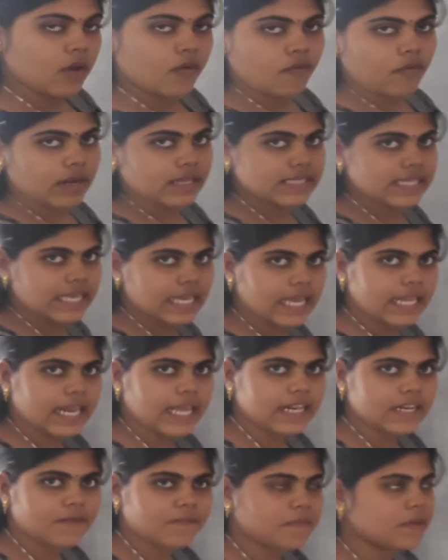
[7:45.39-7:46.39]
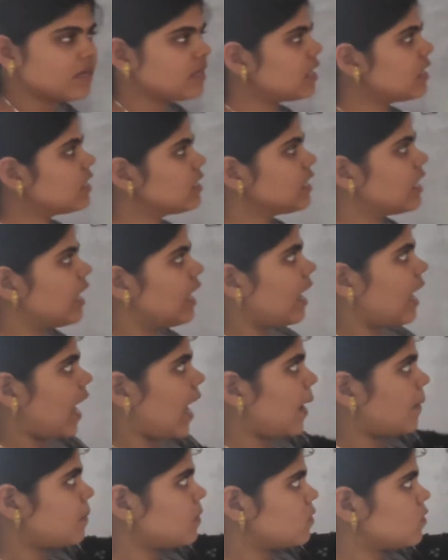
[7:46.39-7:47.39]
Once again I repeat it,
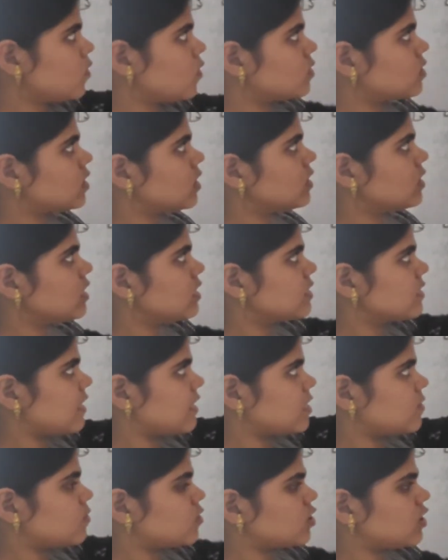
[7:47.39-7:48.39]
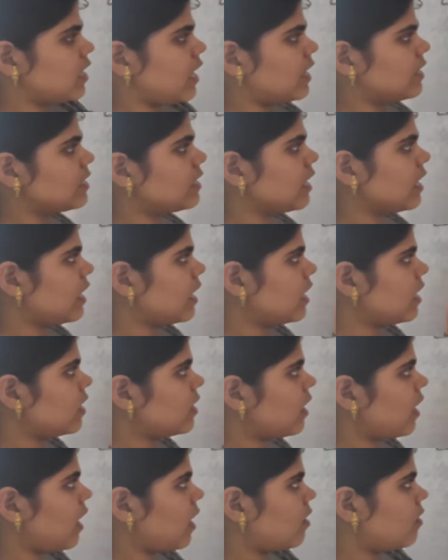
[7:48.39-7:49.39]
after crossing this transversal line
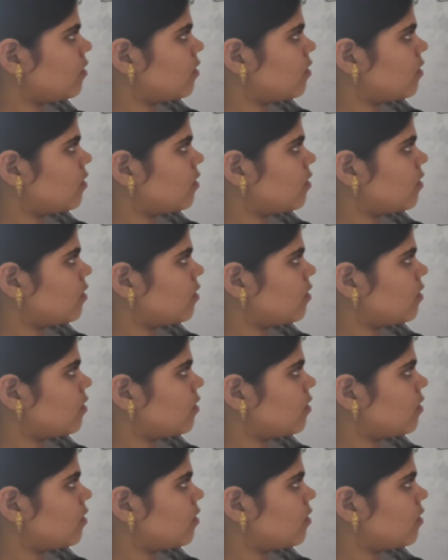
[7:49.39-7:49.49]
L